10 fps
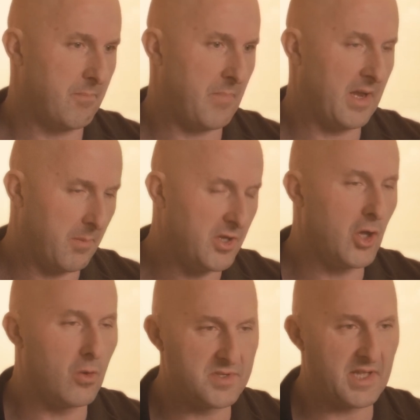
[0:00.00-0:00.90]
It could be
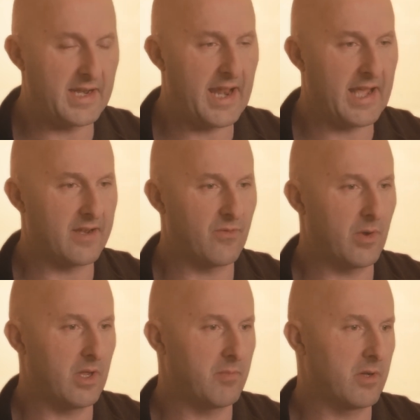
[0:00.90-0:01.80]
used in a negative
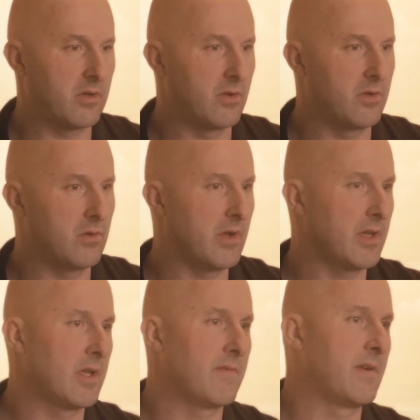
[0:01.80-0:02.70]
way, but could you
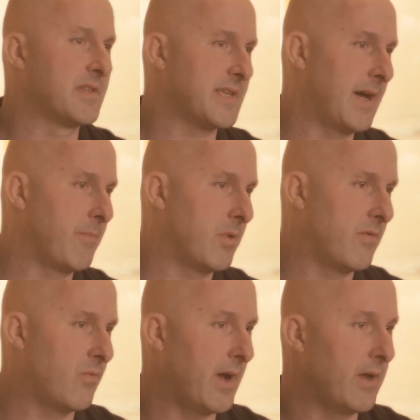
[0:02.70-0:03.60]
give an example
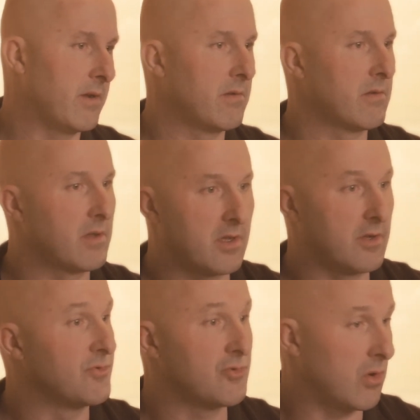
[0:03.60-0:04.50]
of when
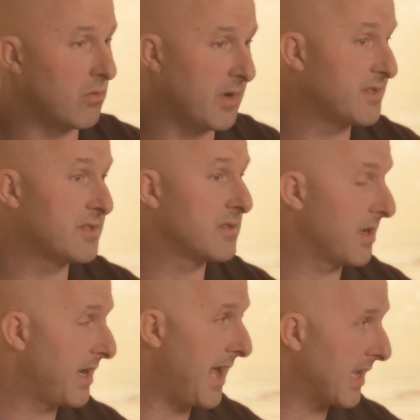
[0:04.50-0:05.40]
control isn't a
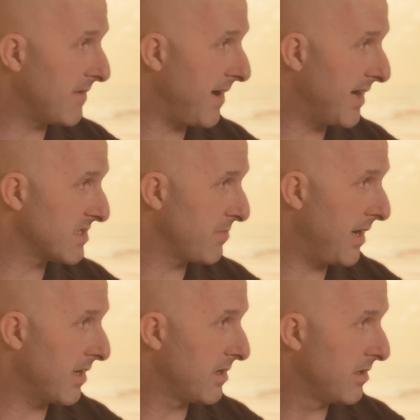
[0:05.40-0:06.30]
negative
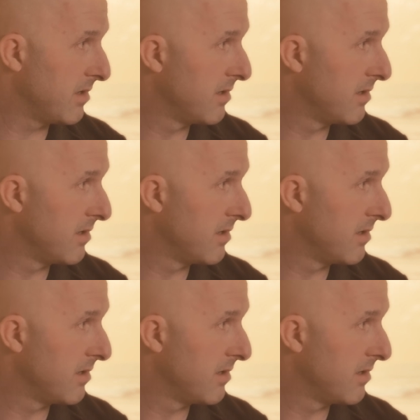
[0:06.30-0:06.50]
aspect?